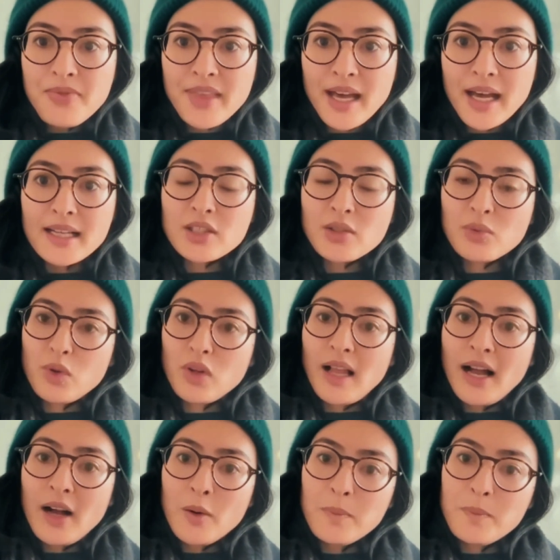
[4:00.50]
that will
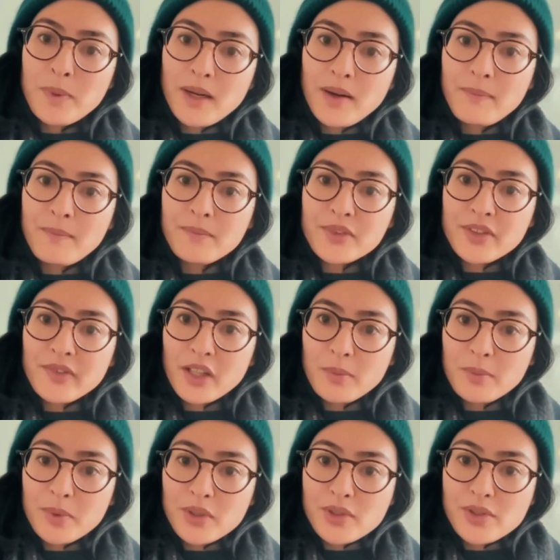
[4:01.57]
help
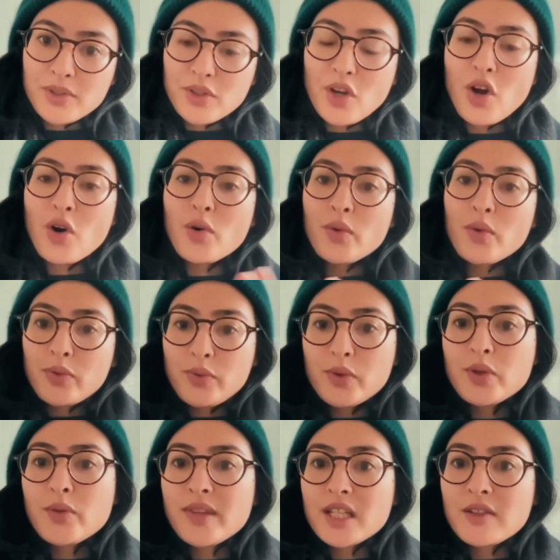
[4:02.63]
developers go
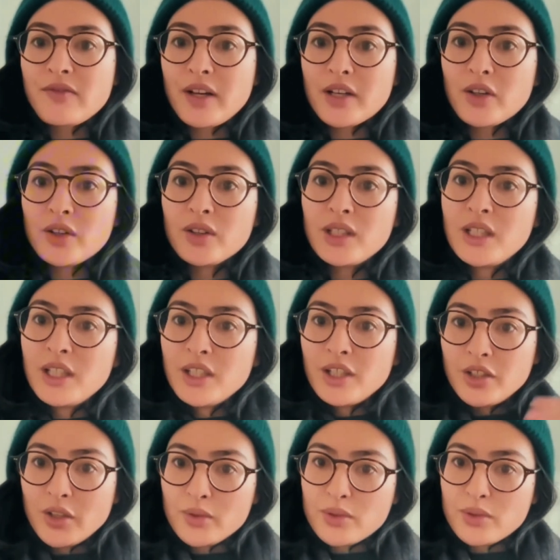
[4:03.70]
through this funnel.
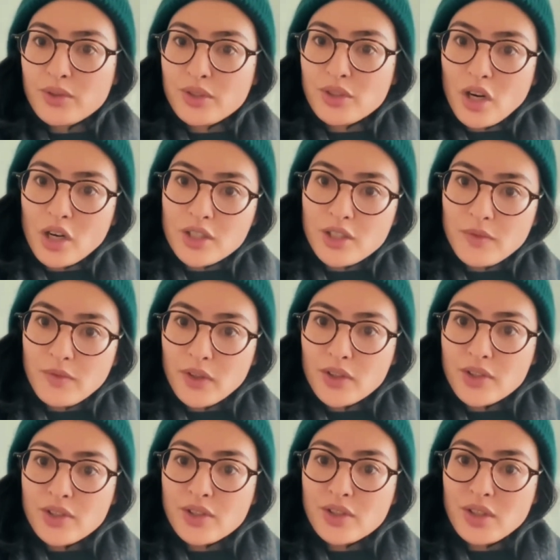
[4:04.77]
To start
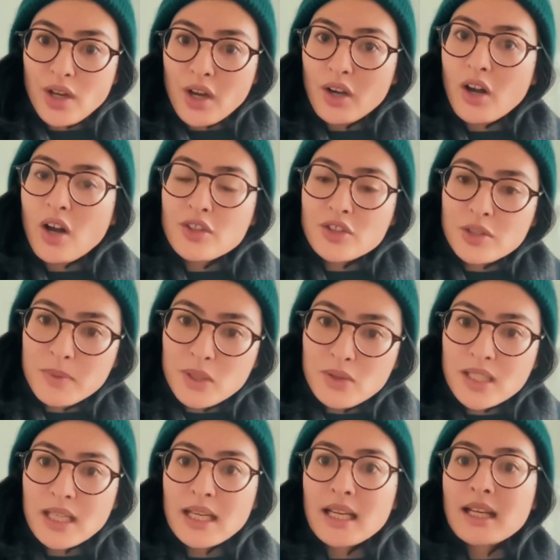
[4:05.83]
first
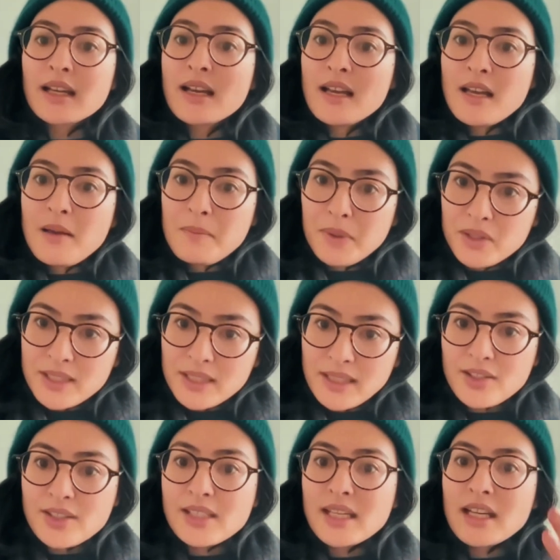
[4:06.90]
contributing,
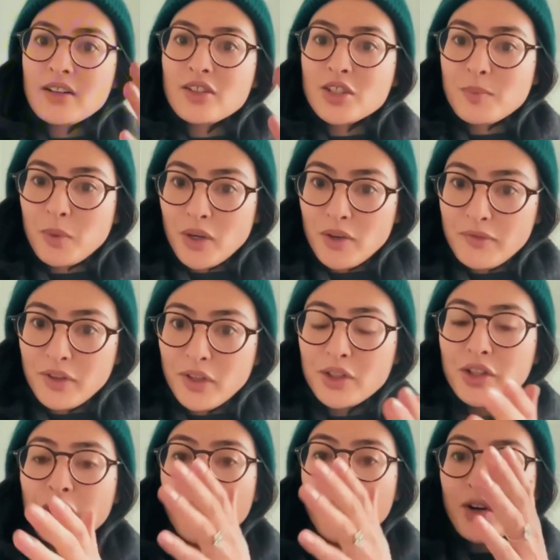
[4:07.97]
building their skills
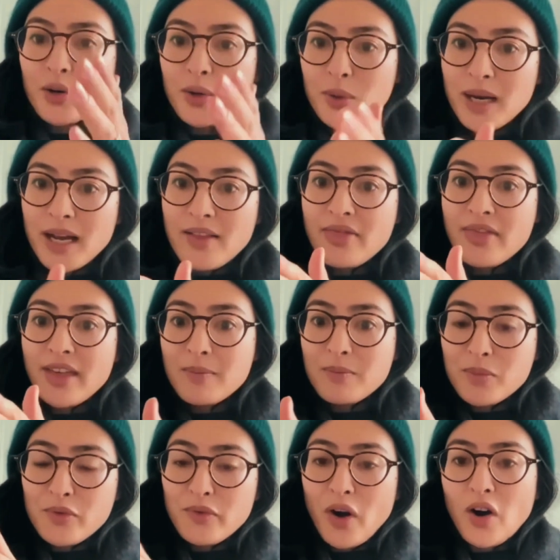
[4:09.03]
portfolio, and then
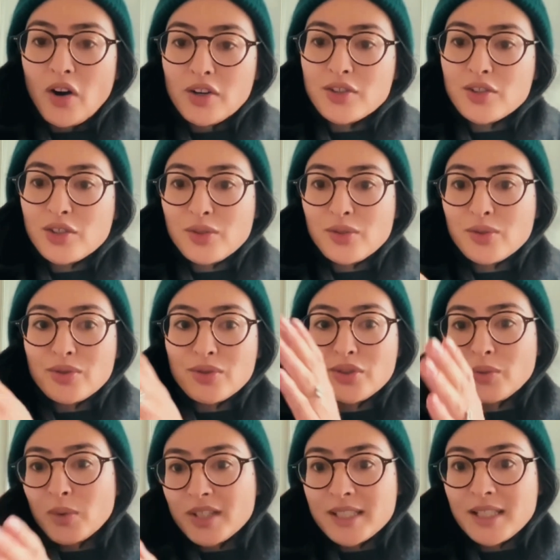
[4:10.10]
move on
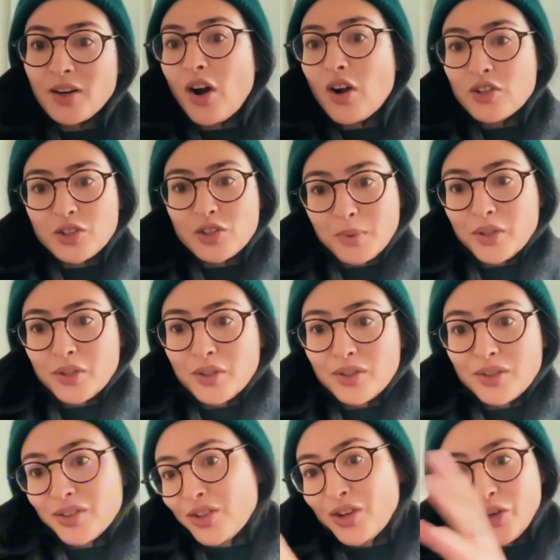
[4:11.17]
towards their
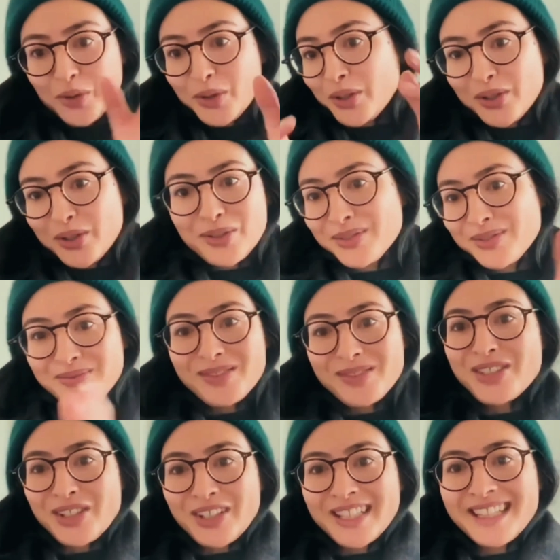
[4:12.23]
entrepreneurial
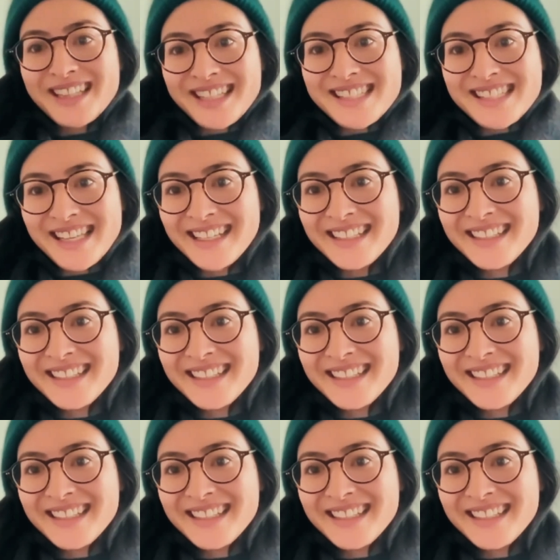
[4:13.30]
journey, let's say,